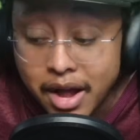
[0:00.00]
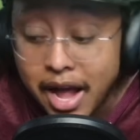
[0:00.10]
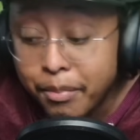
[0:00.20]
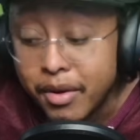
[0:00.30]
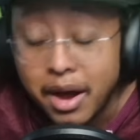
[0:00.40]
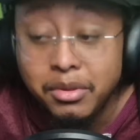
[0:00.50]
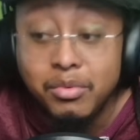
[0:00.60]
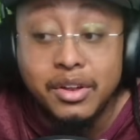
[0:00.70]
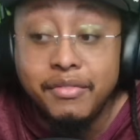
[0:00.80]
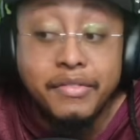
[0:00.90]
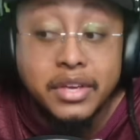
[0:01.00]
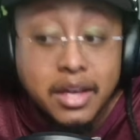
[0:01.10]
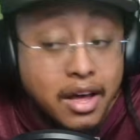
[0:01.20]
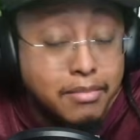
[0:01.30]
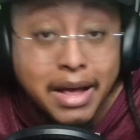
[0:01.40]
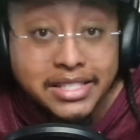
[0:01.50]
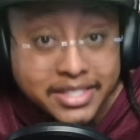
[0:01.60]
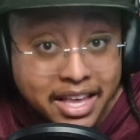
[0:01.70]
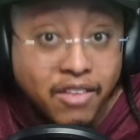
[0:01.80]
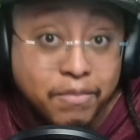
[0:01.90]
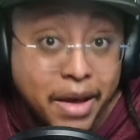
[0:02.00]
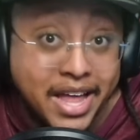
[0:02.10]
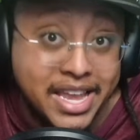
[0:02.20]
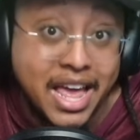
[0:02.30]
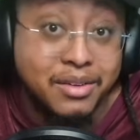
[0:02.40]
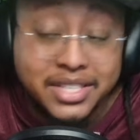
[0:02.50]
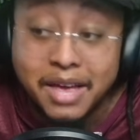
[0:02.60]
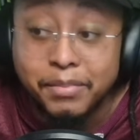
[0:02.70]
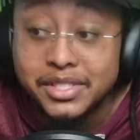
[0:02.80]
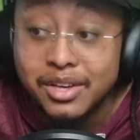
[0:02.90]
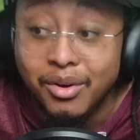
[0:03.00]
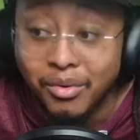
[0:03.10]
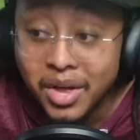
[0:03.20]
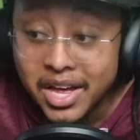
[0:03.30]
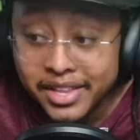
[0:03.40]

I probably would have even cut myself by now type of tone.